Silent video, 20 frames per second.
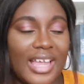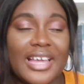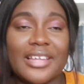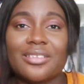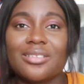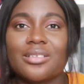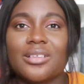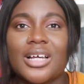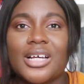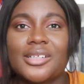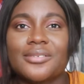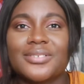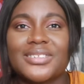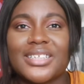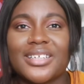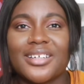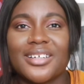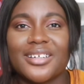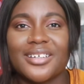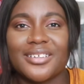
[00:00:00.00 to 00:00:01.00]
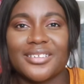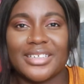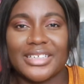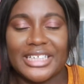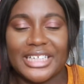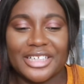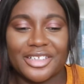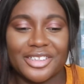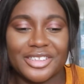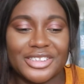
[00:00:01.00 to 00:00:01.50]
loved the
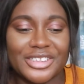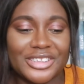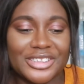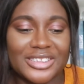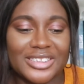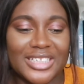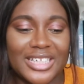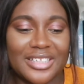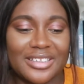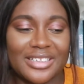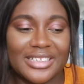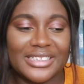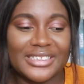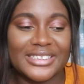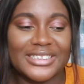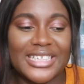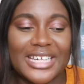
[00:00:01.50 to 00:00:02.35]
characters in this.